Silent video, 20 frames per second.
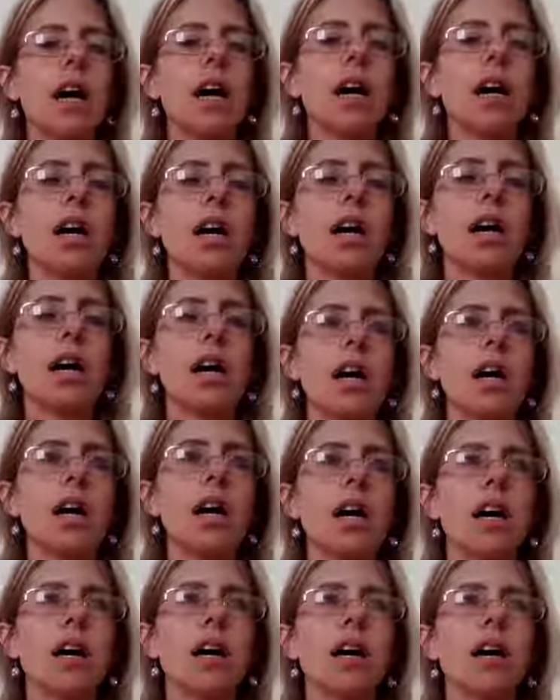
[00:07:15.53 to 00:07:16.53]

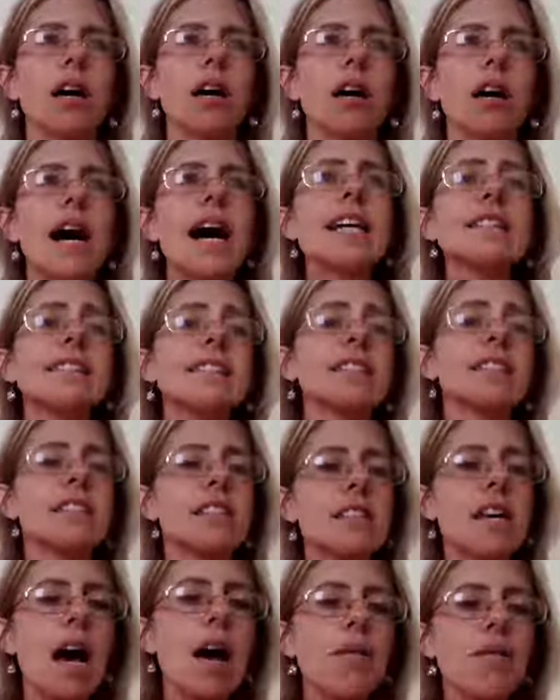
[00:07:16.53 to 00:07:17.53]
adding
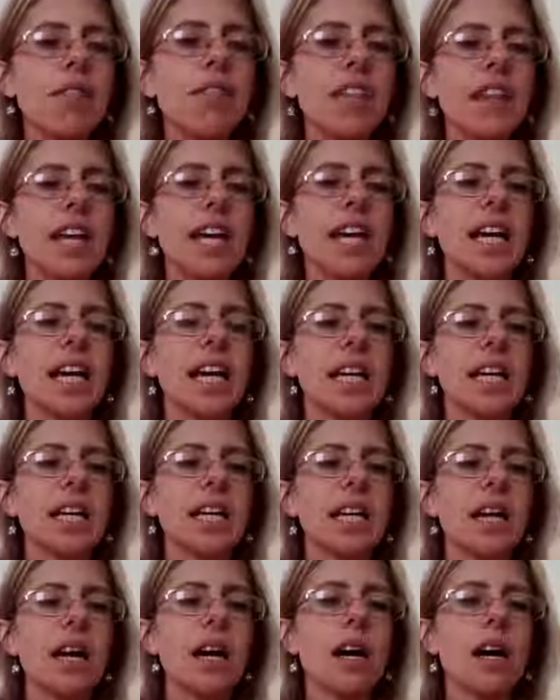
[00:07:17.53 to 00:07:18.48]
something,